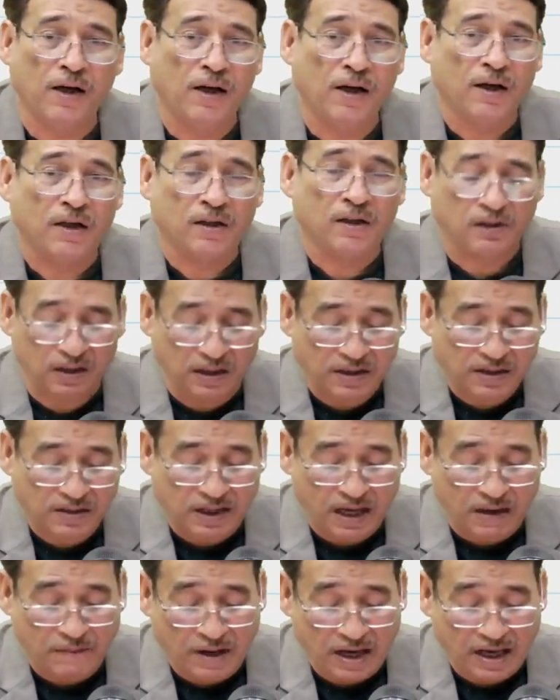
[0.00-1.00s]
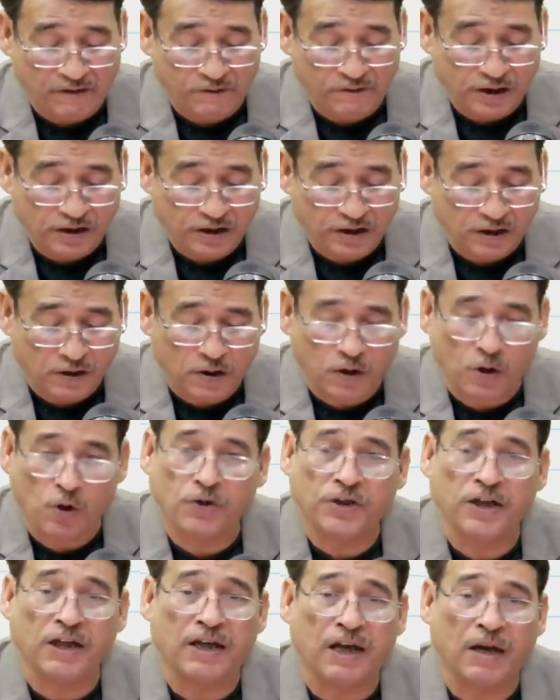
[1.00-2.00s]
This time I have written
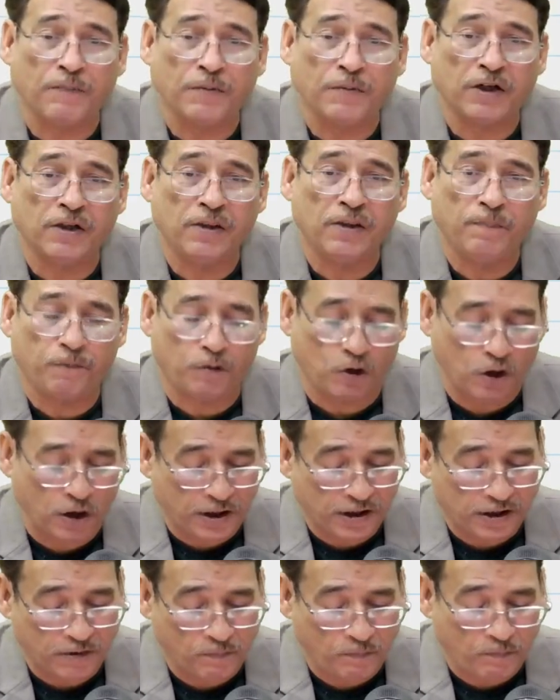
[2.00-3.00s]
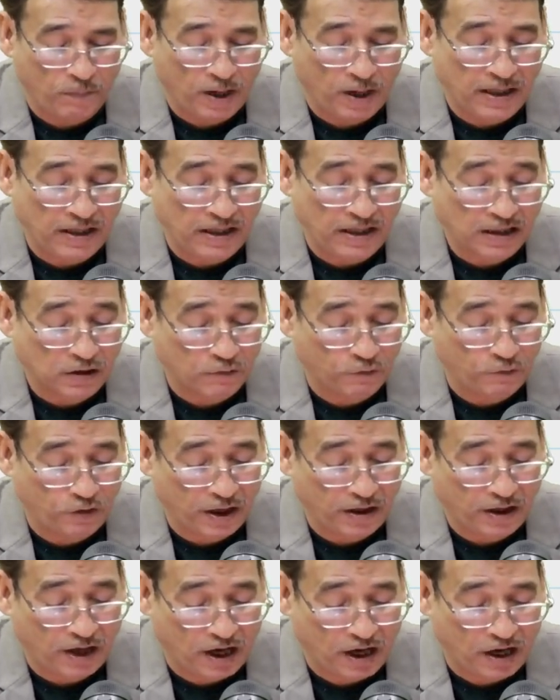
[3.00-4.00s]
closing capital employed minus
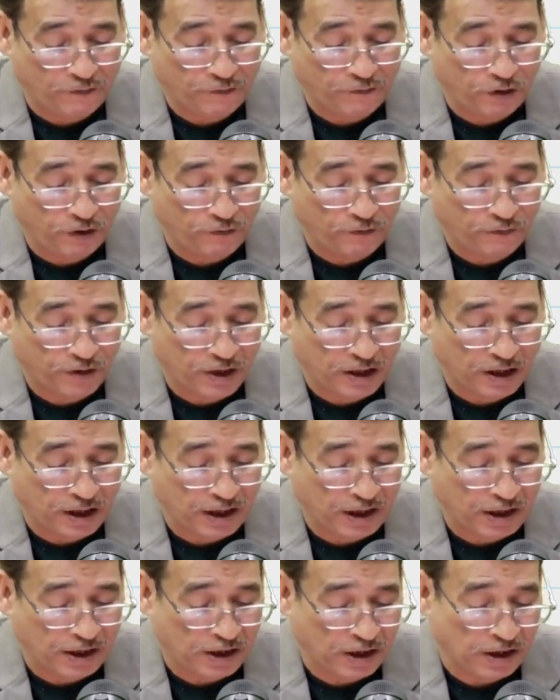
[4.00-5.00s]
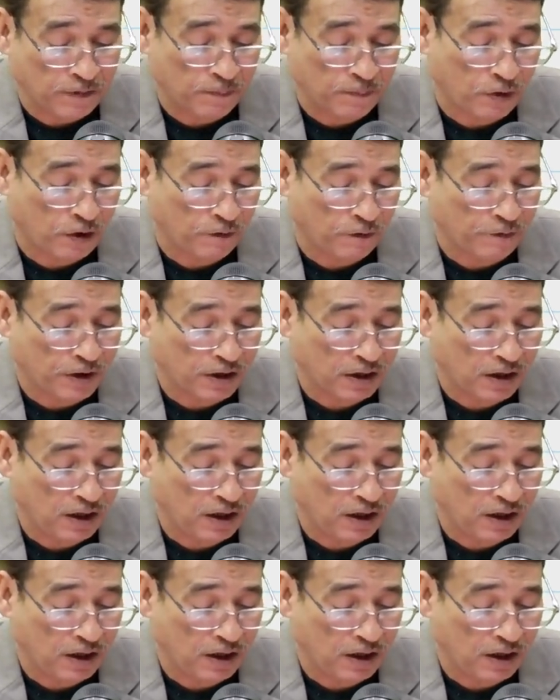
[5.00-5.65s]
1/2 of current year profit.